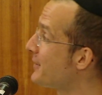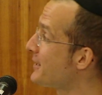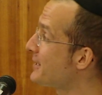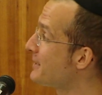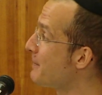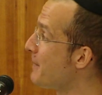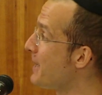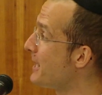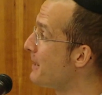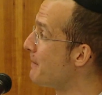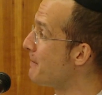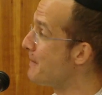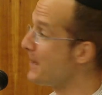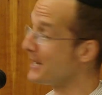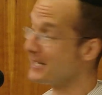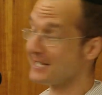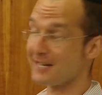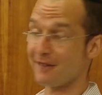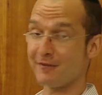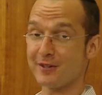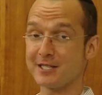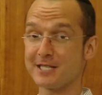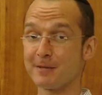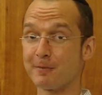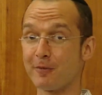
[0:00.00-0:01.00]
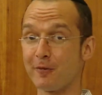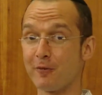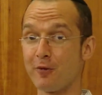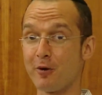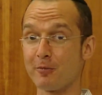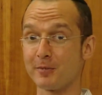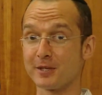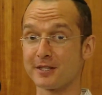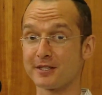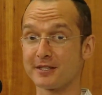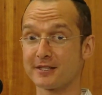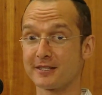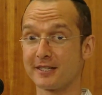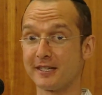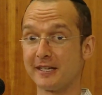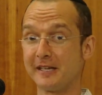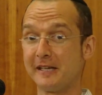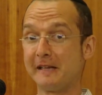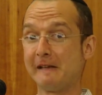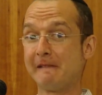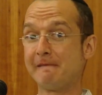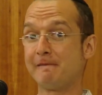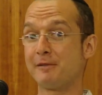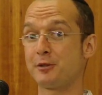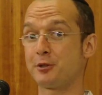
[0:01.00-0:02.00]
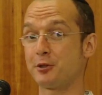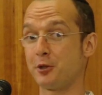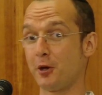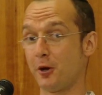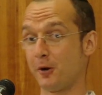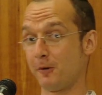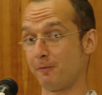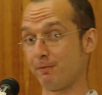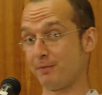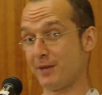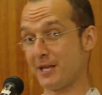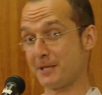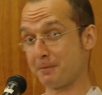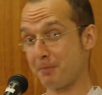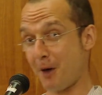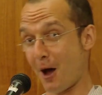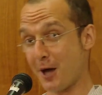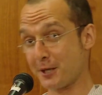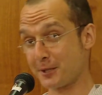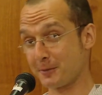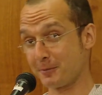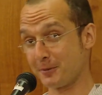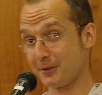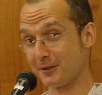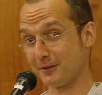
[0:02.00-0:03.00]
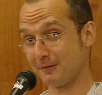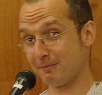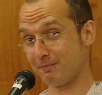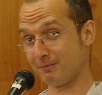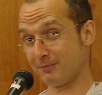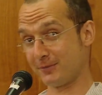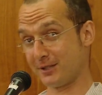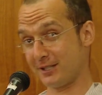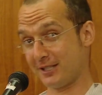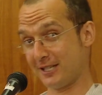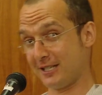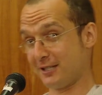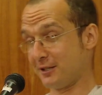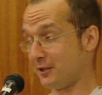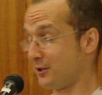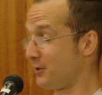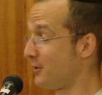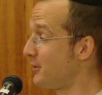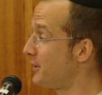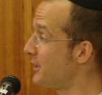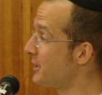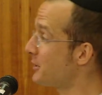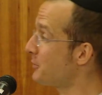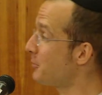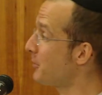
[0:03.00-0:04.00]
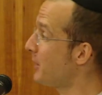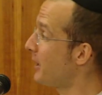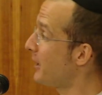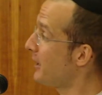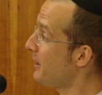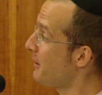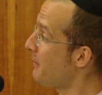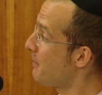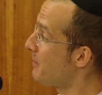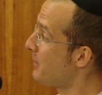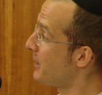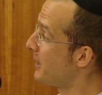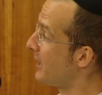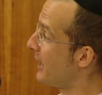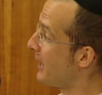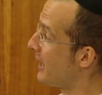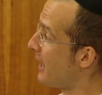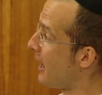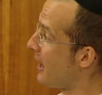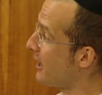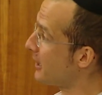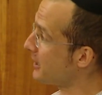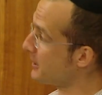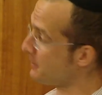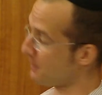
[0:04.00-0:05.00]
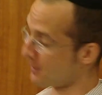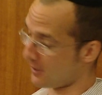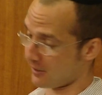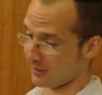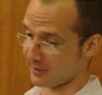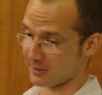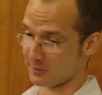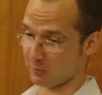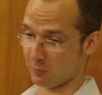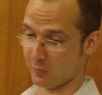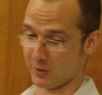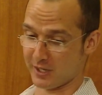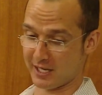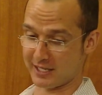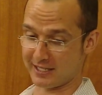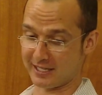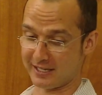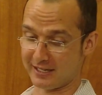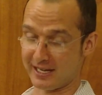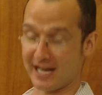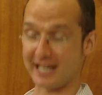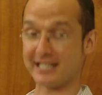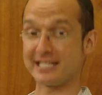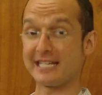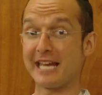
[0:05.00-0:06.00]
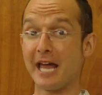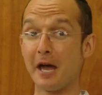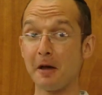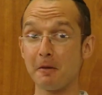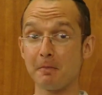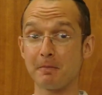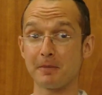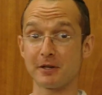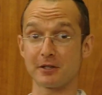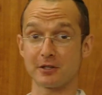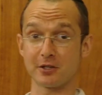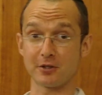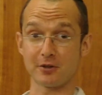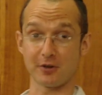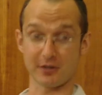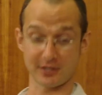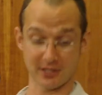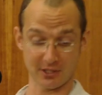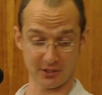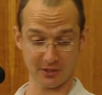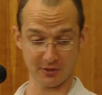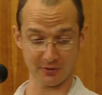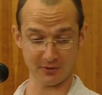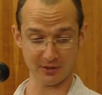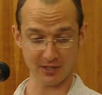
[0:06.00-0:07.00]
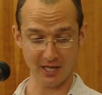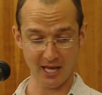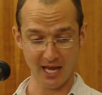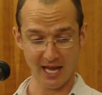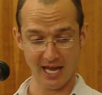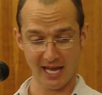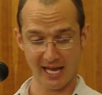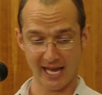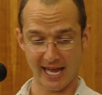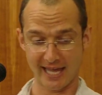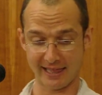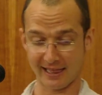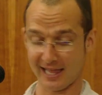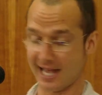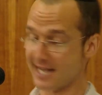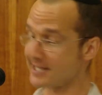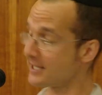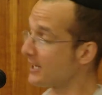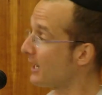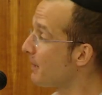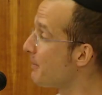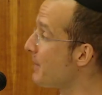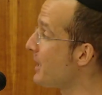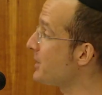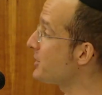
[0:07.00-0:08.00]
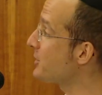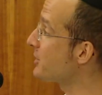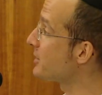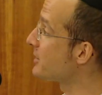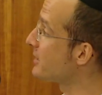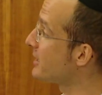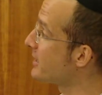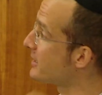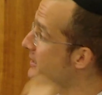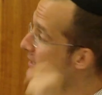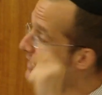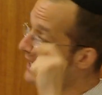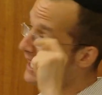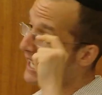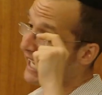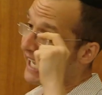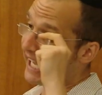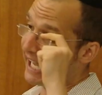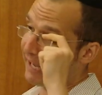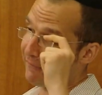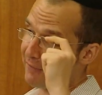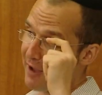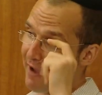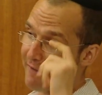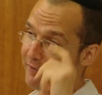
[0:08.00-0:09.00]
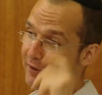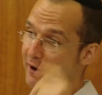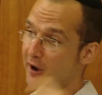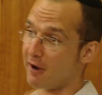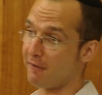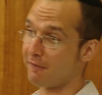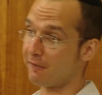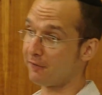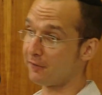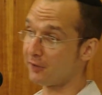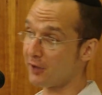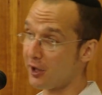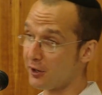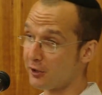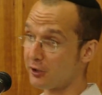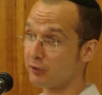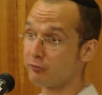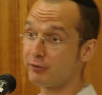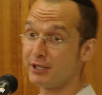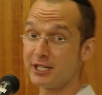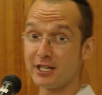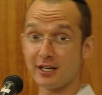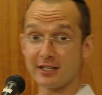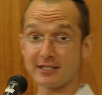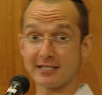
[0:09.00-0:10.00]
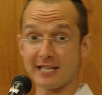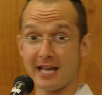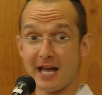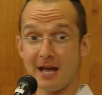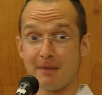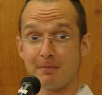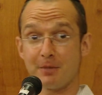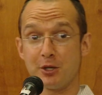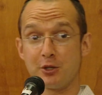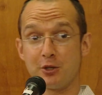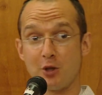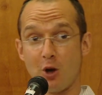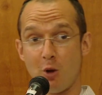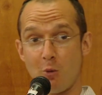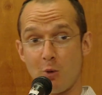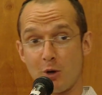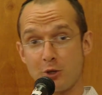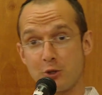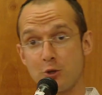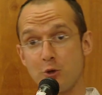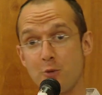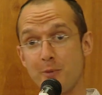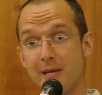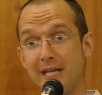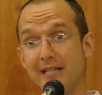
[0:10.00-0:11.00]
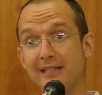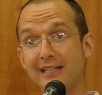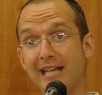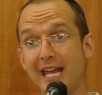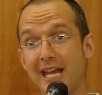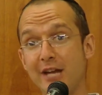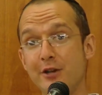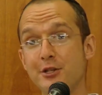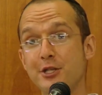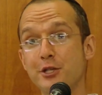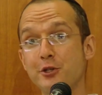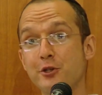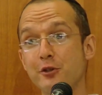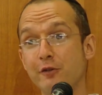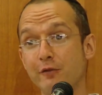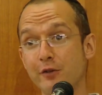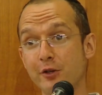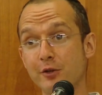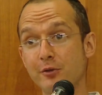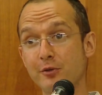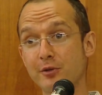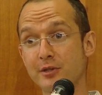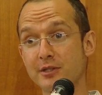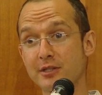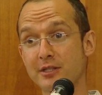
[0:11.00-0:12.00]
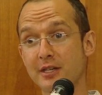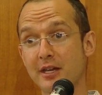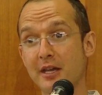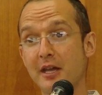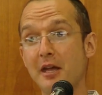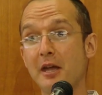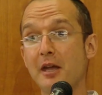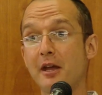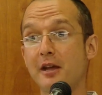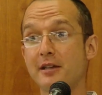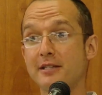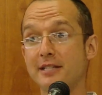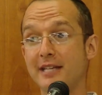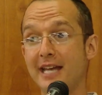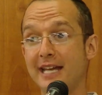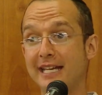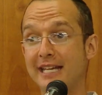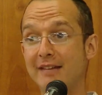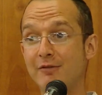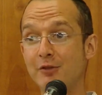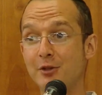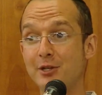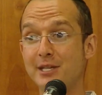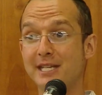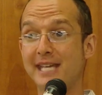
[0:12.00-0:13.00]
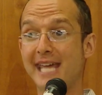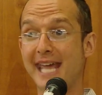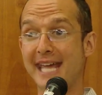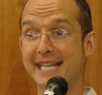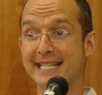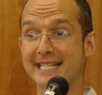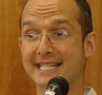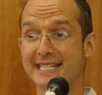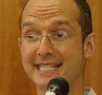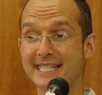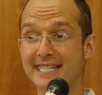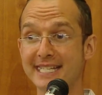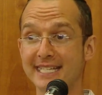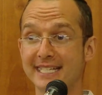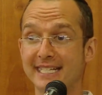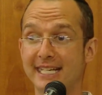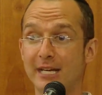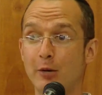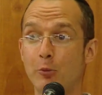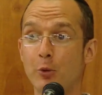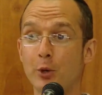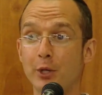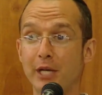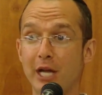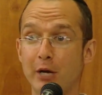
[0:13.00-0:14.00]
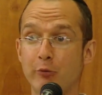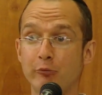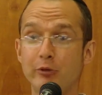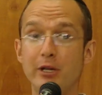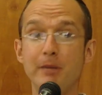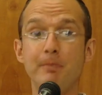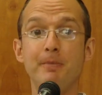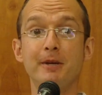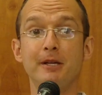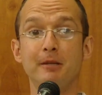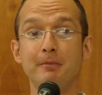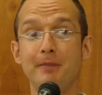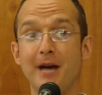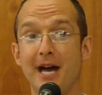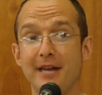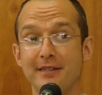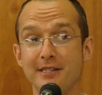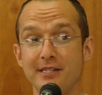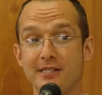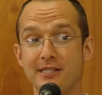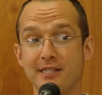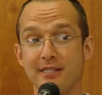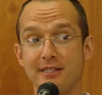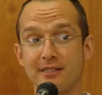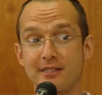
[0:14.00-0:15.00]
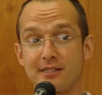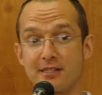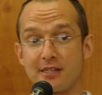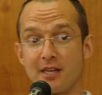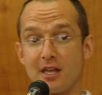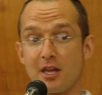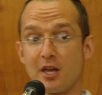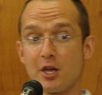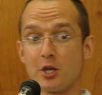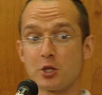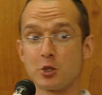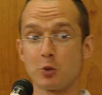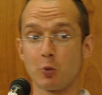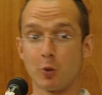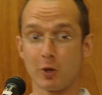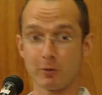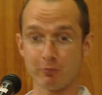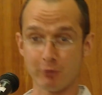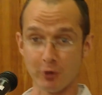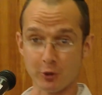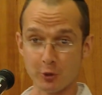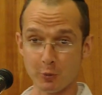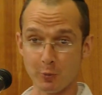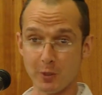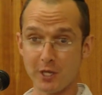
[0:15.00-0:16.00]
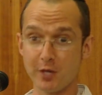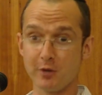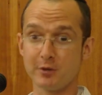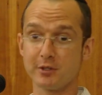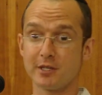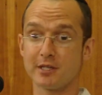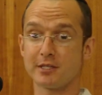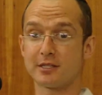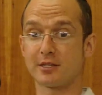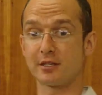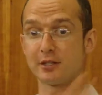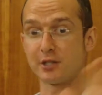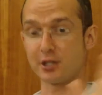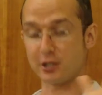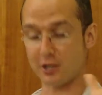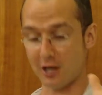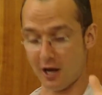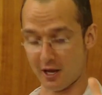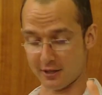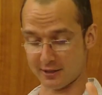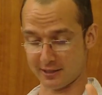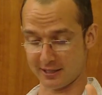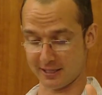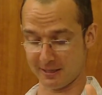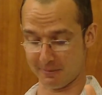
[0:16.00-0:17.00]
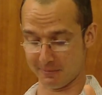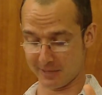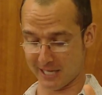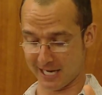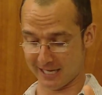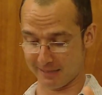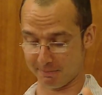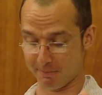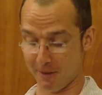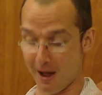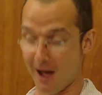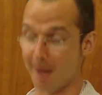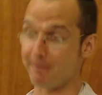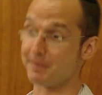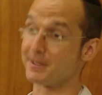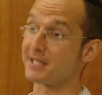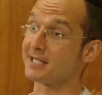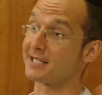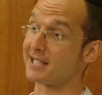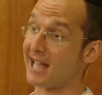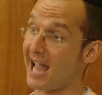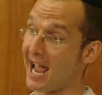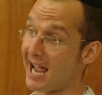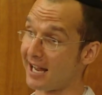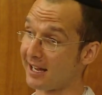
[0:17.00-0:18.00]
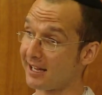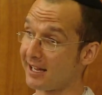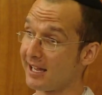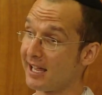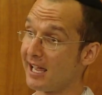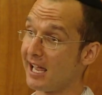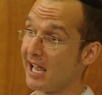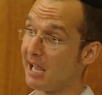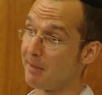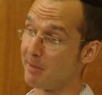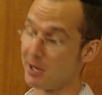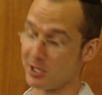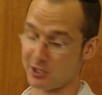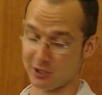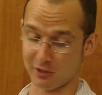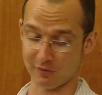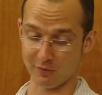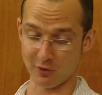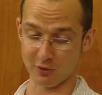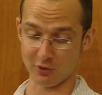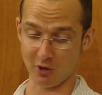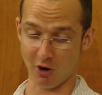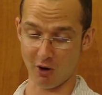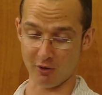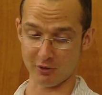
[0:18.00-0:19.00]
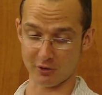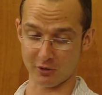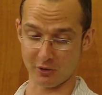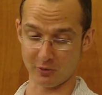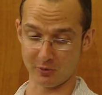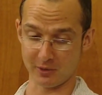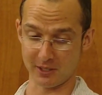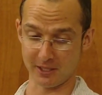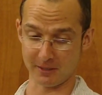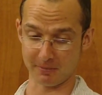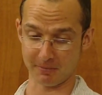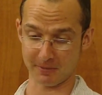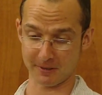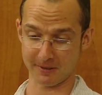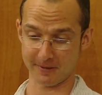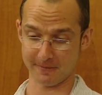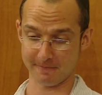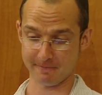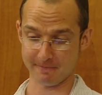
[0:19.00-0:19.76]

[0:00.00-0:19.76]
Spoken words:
this made a big difference in performance. So it's possible to do it this way, but in our experience, it didn't actually help, and it just caused issues. And the last thing I mentioned is, if you have a Flutter Redux app, you don't want too many layers in your views. Because again, even though you can't see it, it will get rebuilt behind the scenes. So one approach we use is to just constantly kind of pop the stack and make sure the views aren't too deep.